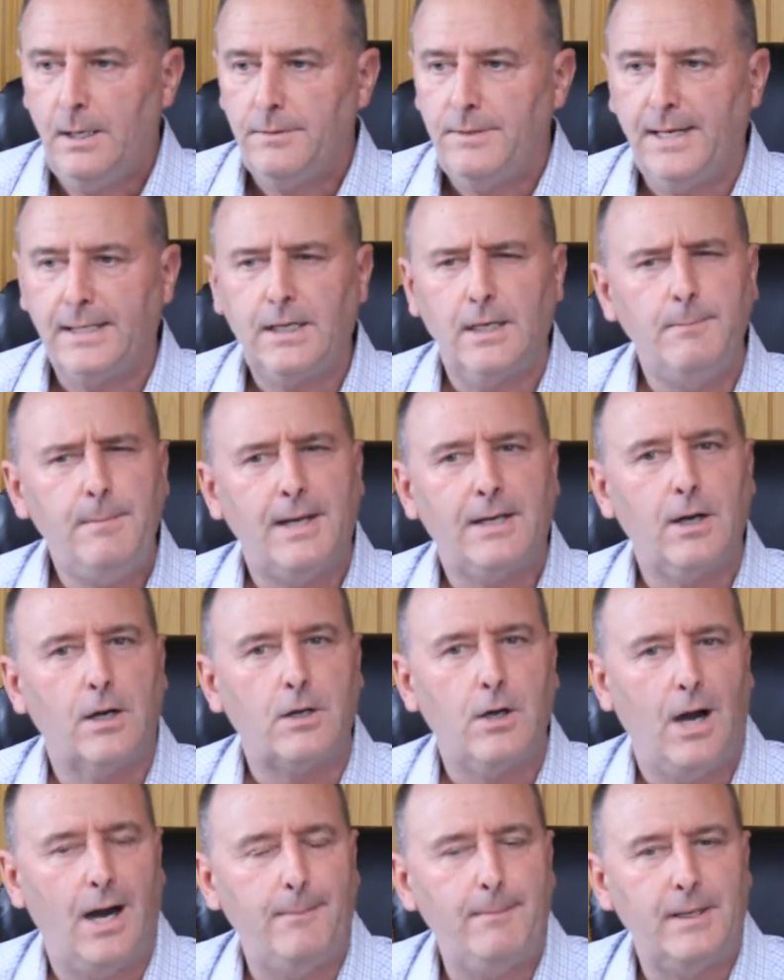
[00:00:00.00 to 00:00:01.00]
They can make a
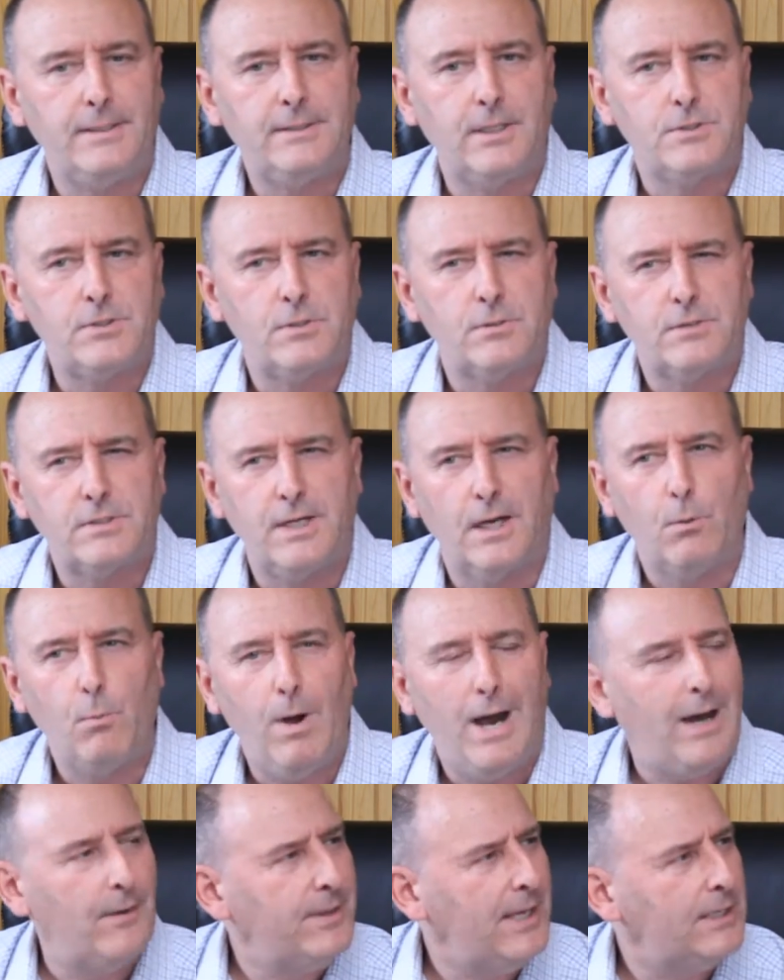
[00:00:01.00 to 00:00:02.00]
comment that you say,
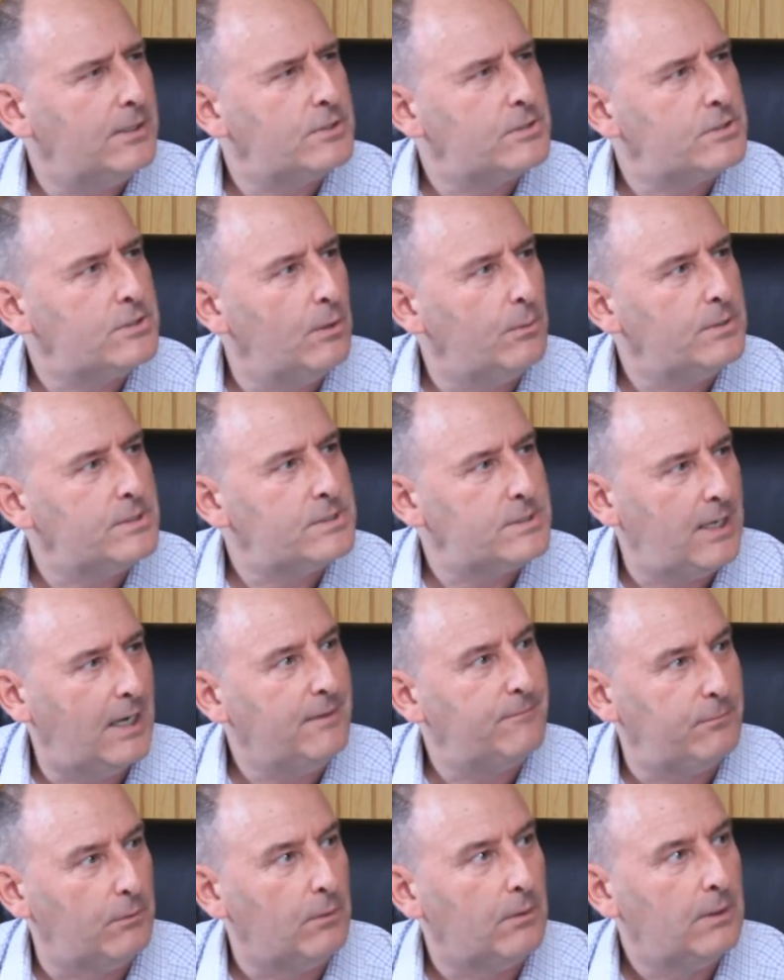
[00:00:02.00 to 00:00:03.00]
wow, that is so
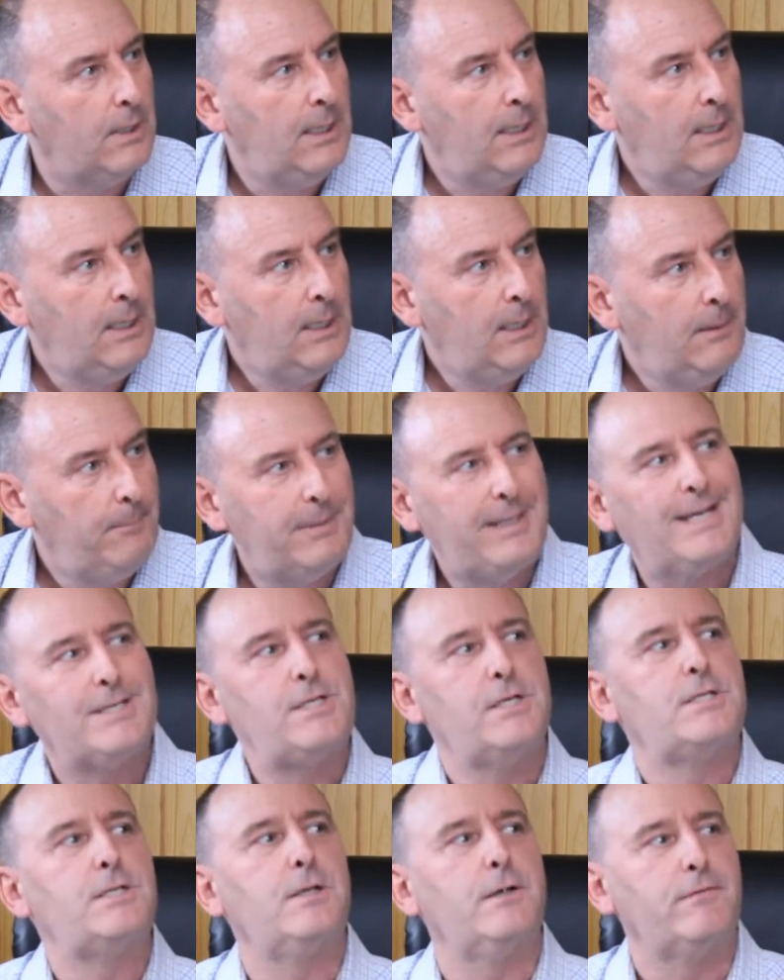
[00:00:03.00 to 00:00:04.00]
insightful, because
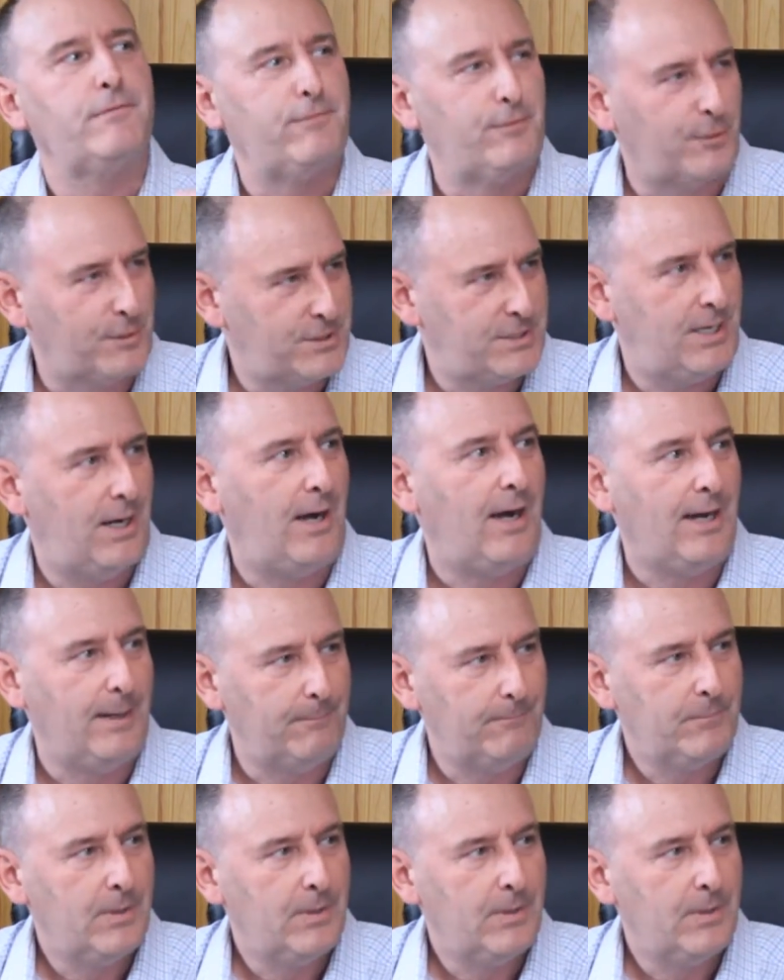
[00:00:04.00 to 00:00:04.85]
it's their first time.